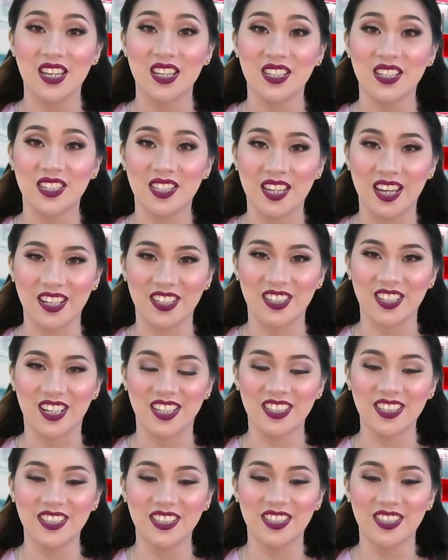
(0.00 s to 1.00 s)

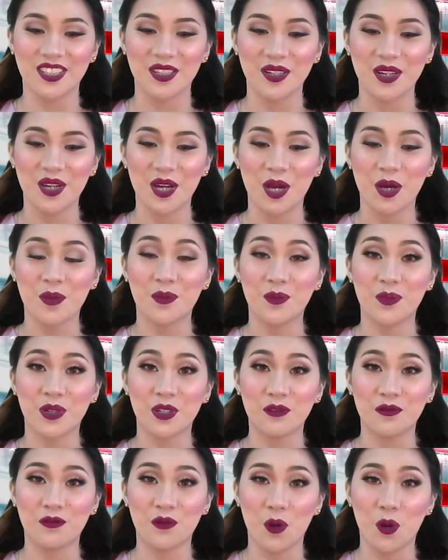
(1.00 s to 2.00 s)
Second,
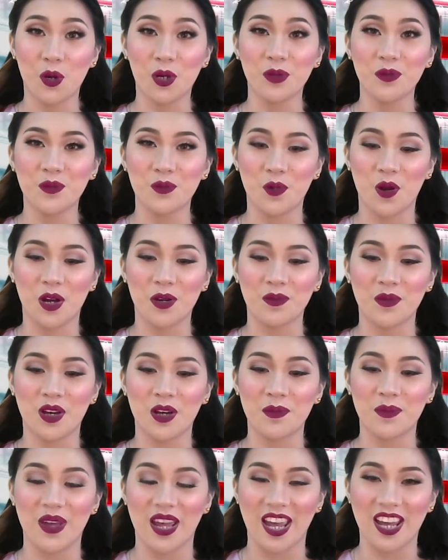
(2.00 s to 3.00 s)
perform
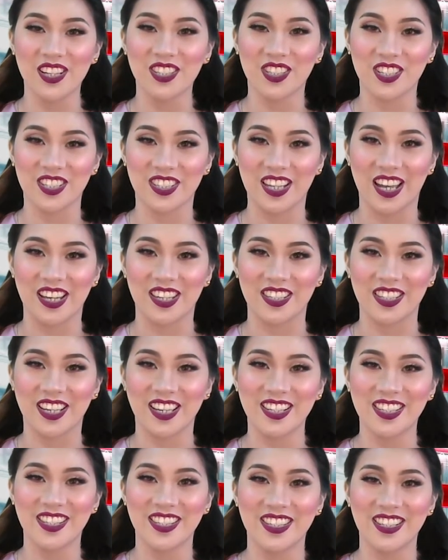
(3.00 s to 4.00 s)
warm-up
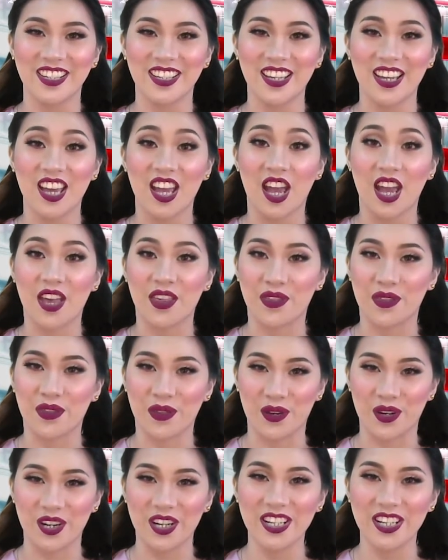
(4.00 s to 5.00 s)
exercises. And
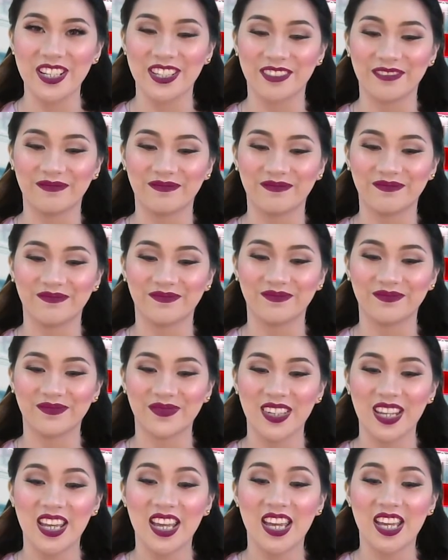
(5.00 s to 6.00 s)
third,
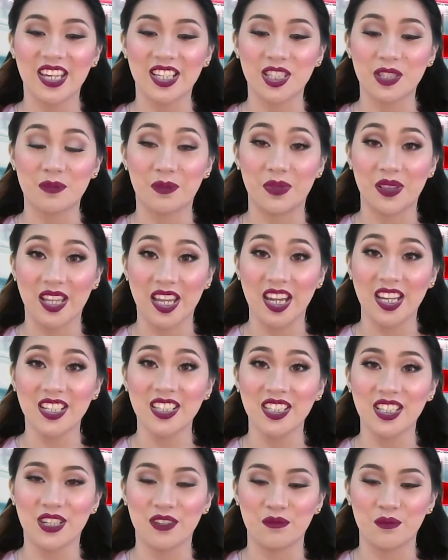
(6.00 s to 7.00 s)

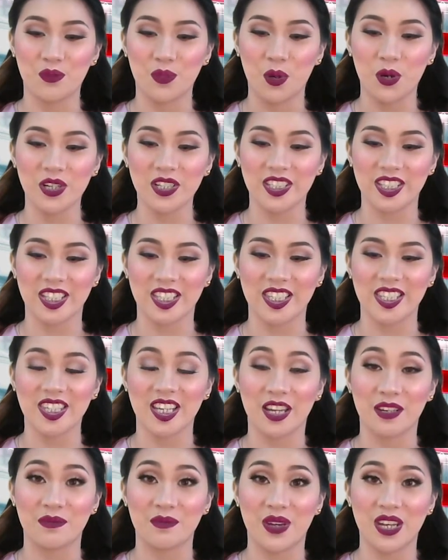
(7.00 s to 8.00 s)
explain the importance
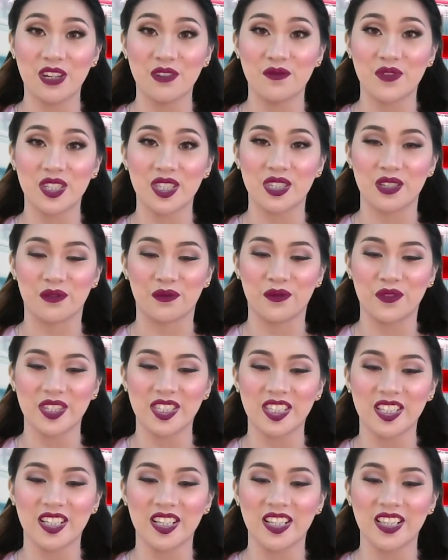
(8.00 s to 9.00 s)
and benefits of
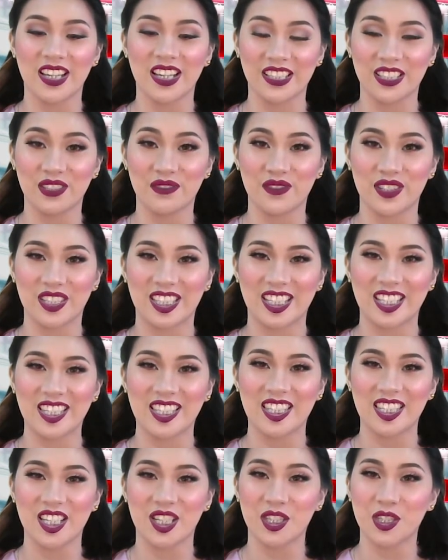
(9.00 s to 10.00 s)
physical
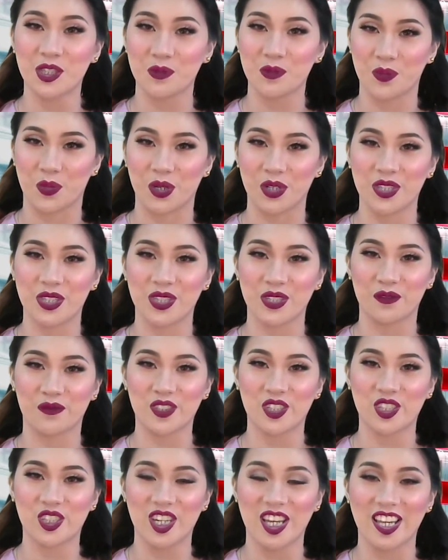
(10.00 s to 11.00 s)
activities in sports
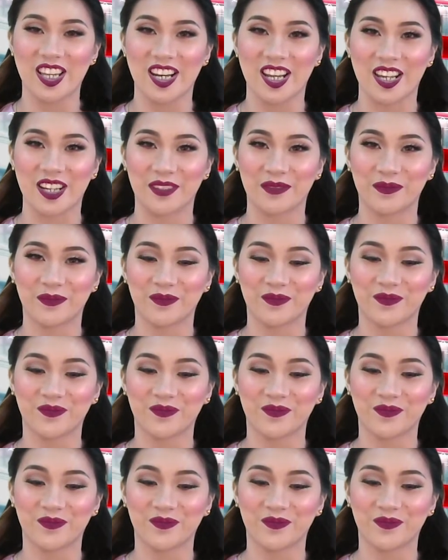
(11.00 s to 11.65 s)
officiating.